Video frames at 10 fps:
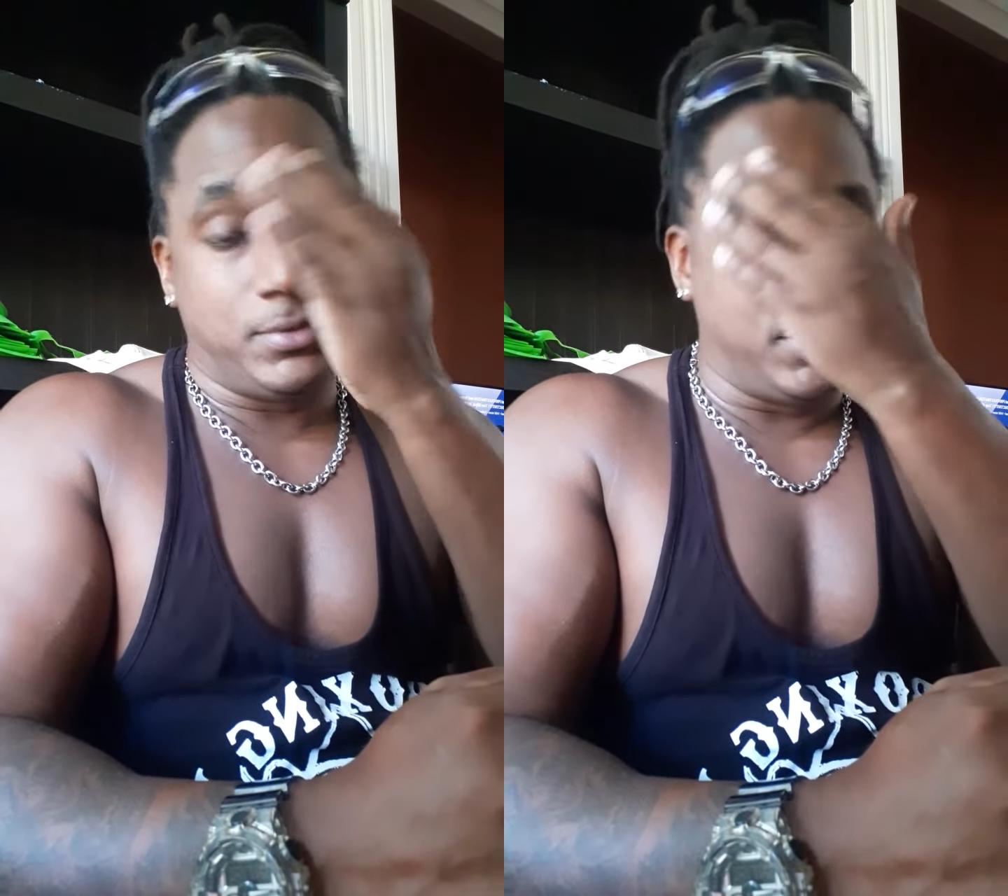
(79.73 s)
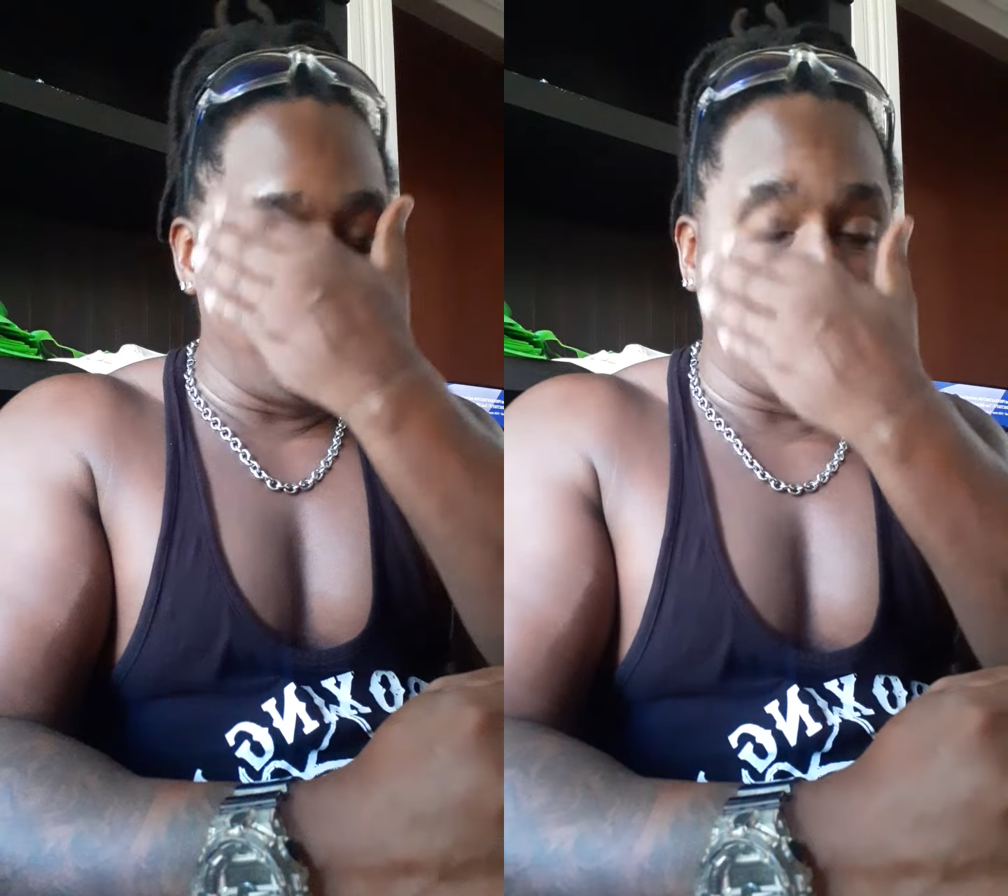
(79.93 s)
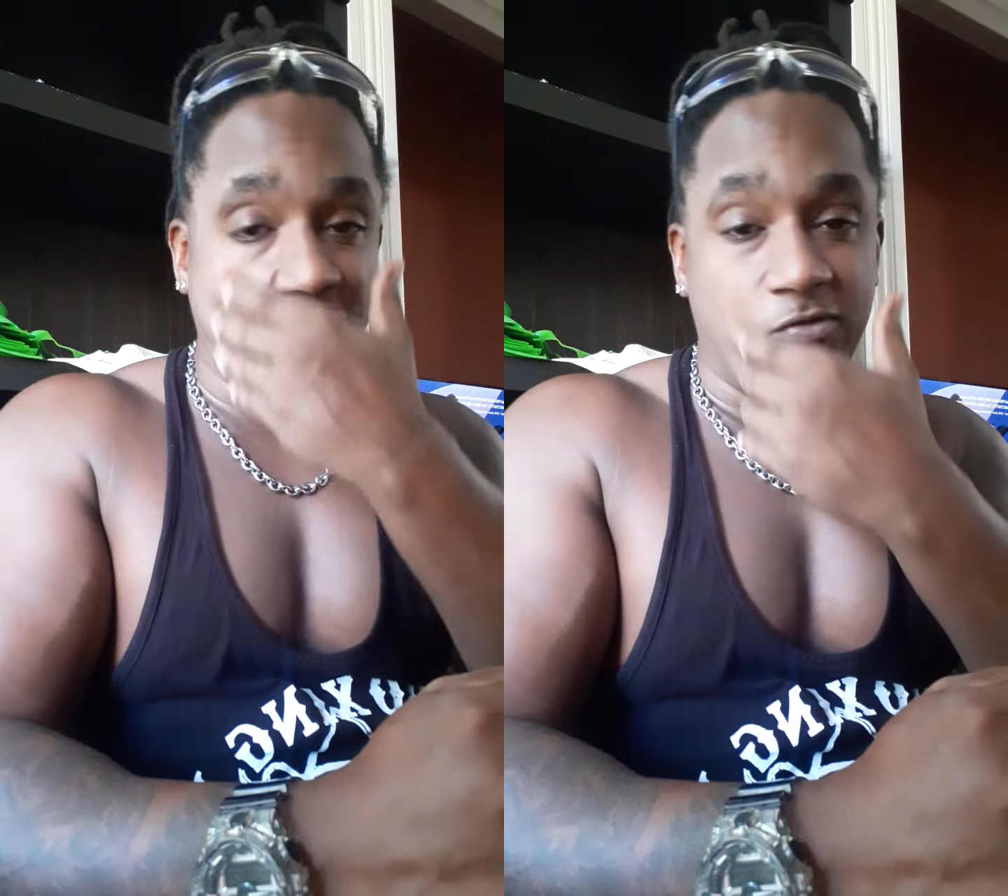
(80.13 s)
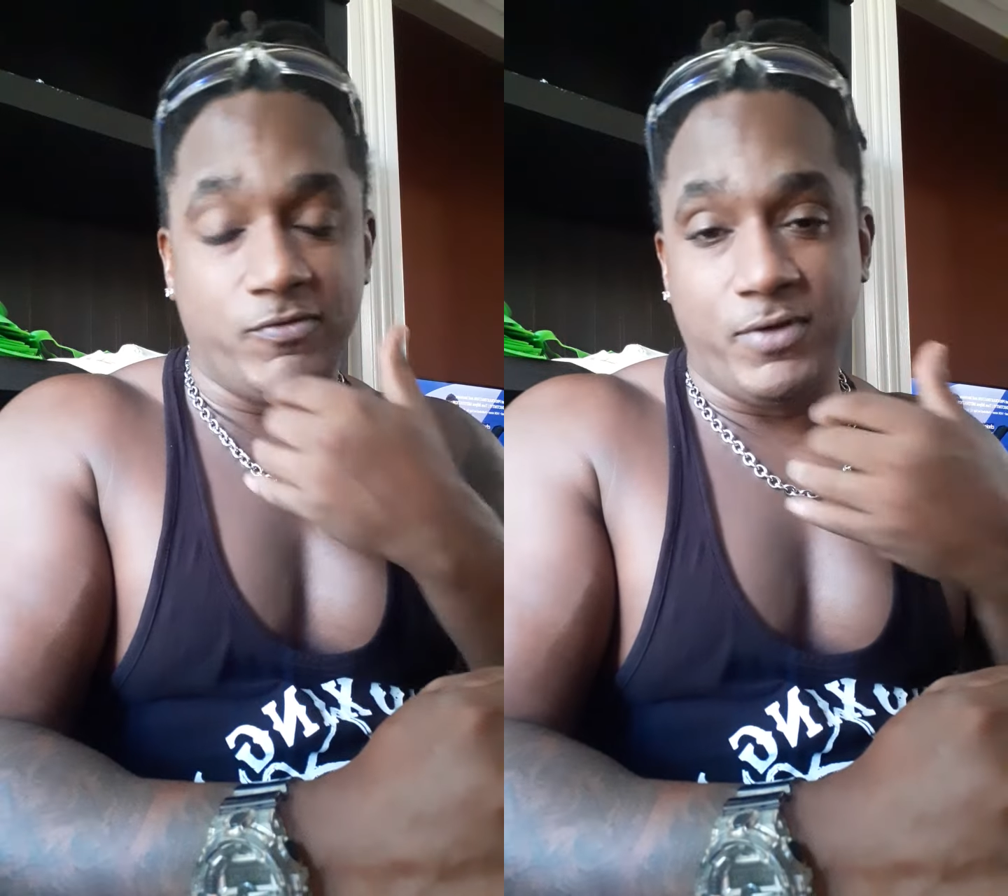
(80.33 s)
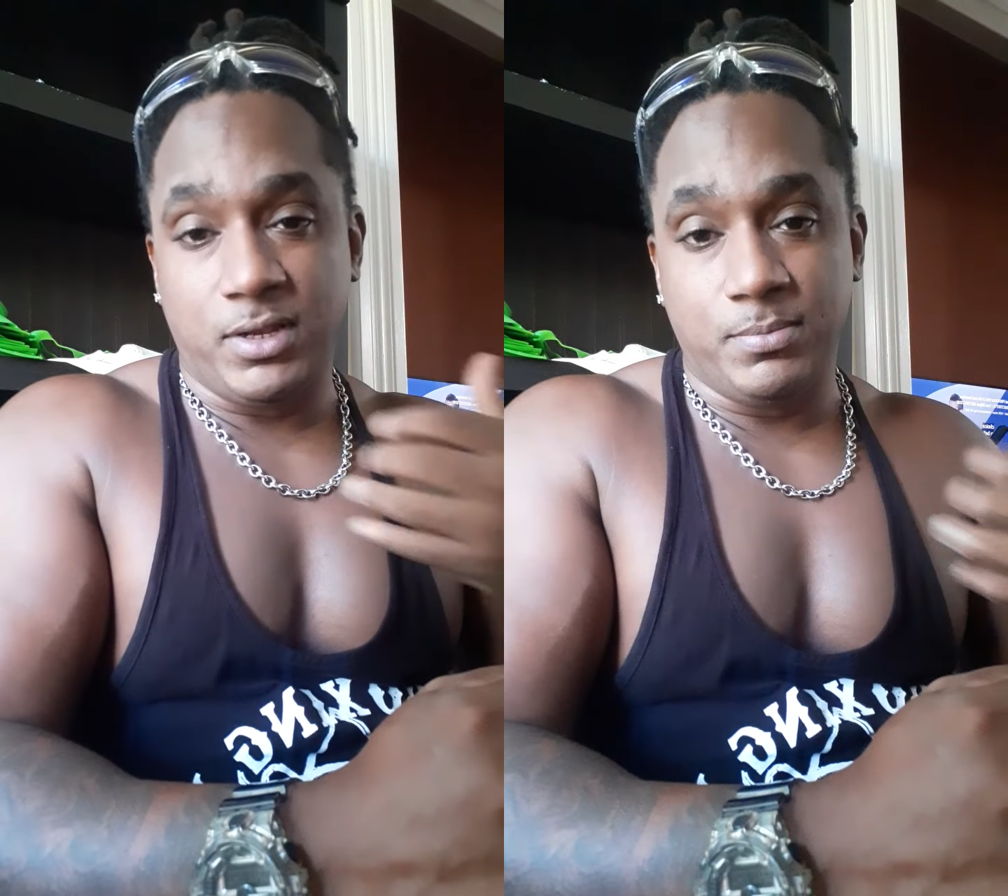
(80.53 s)
things you've
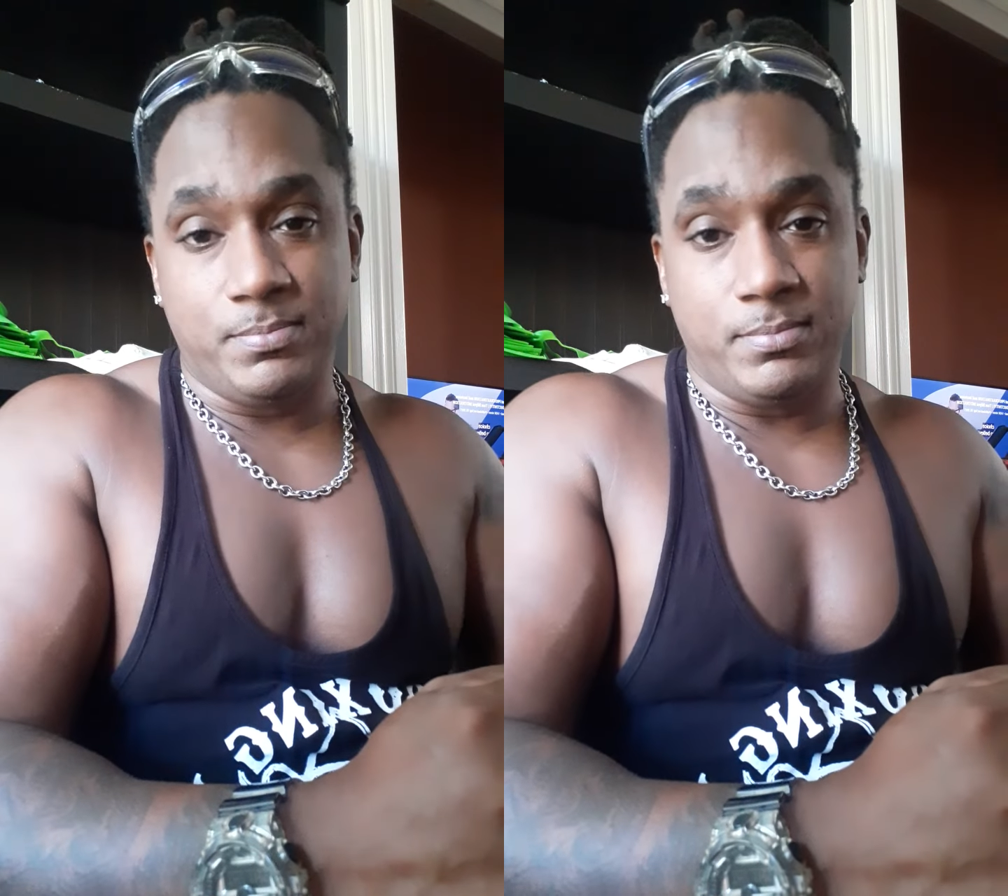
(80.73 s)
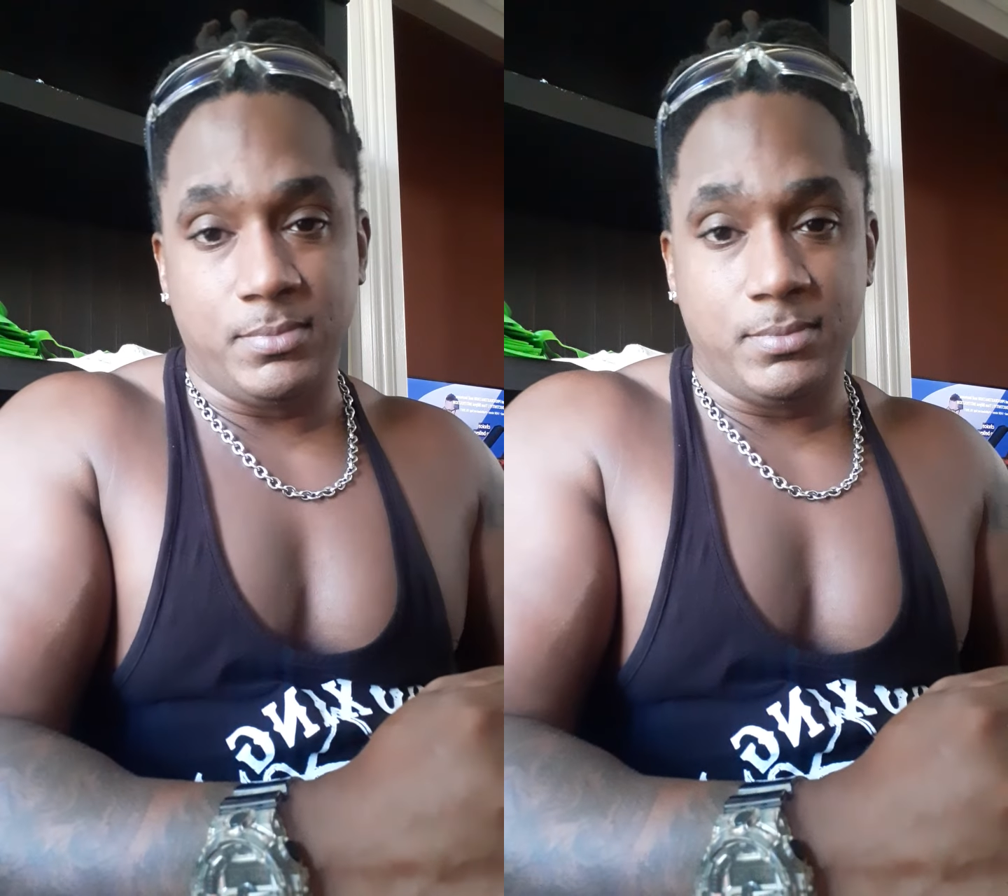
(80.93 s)
developed,